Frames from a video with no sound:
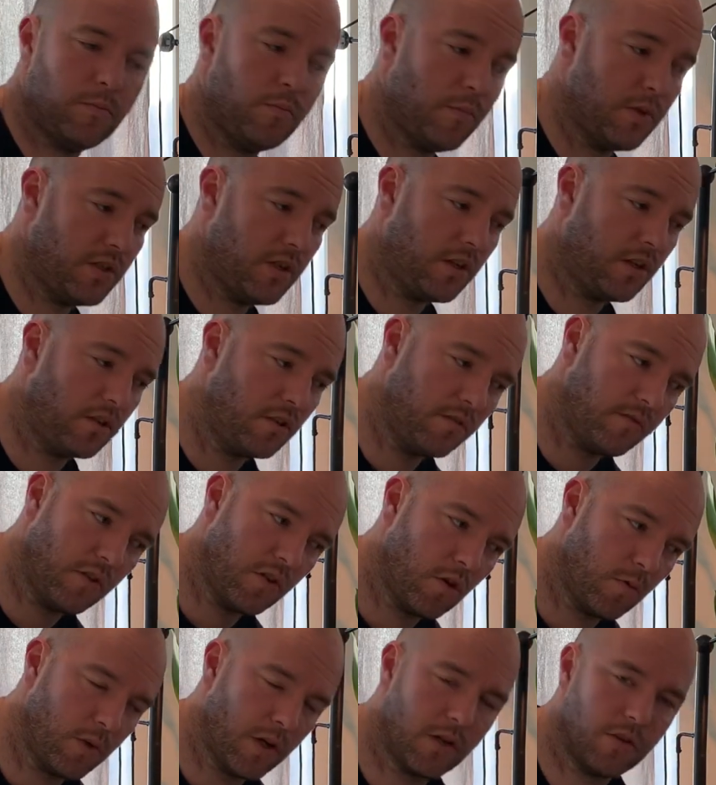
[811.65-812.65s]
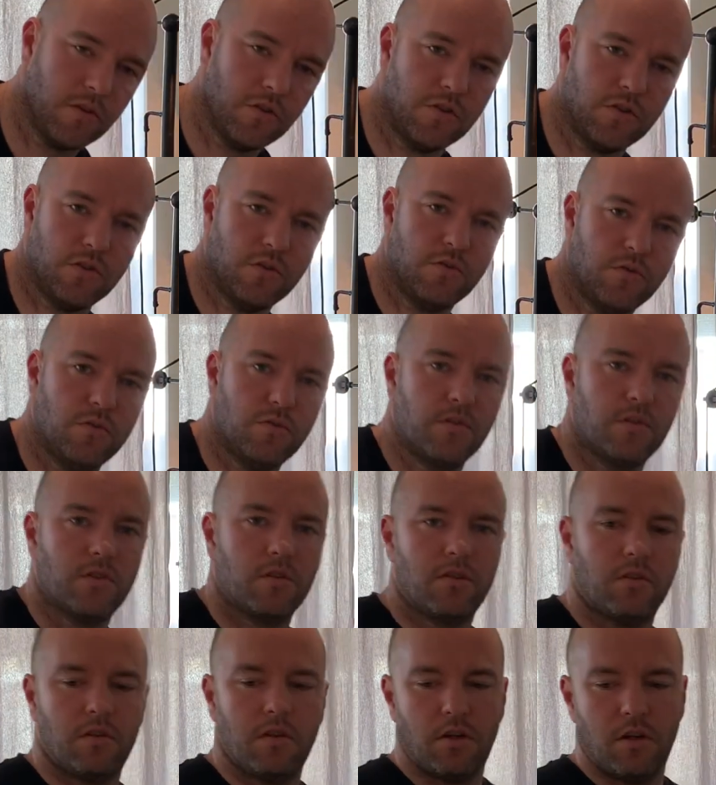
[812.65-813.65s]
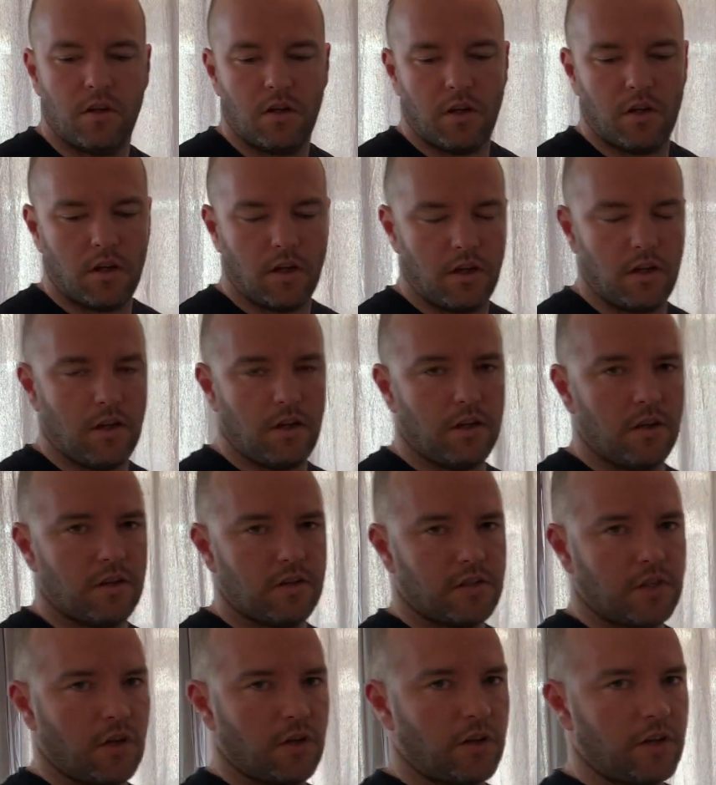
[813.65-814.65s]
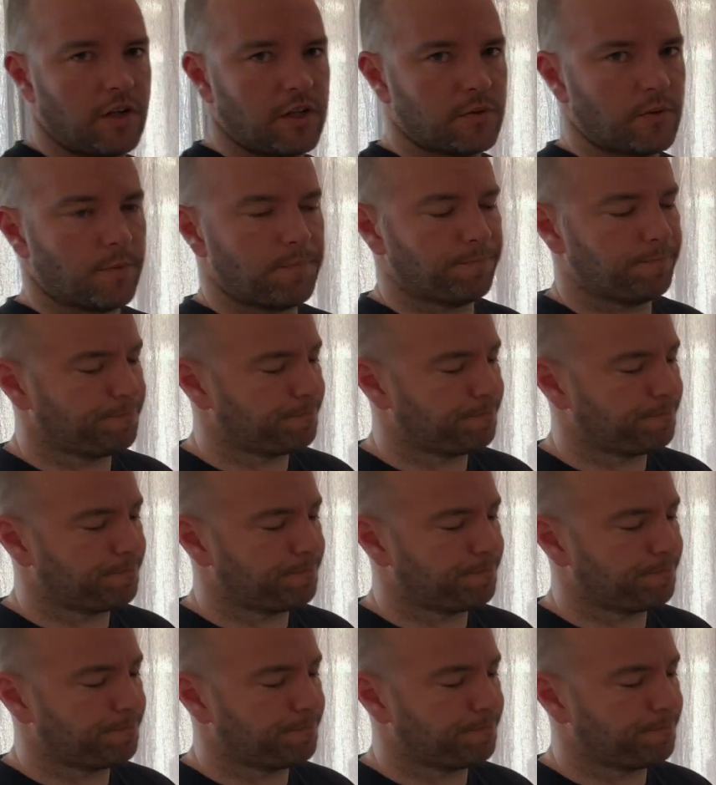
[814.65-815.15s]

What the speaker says: particularly if you know about those shoes. And see you on the next one.